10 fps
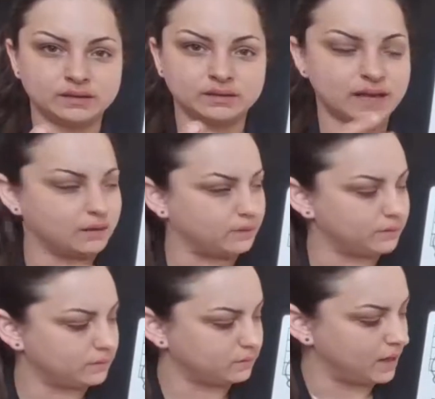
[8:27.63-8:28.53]

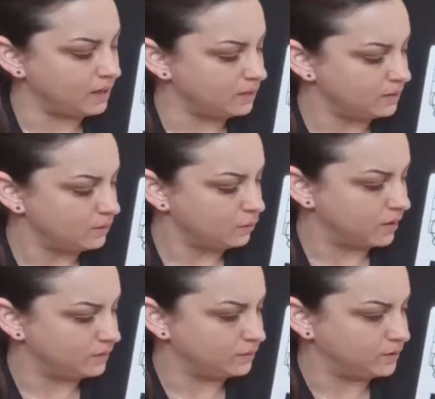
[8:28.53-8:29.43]
letters, right?
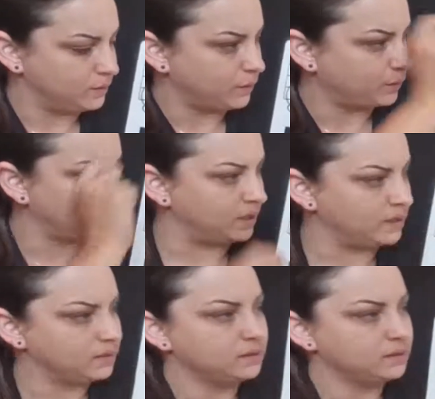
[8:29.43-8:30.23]
1, 2, 3.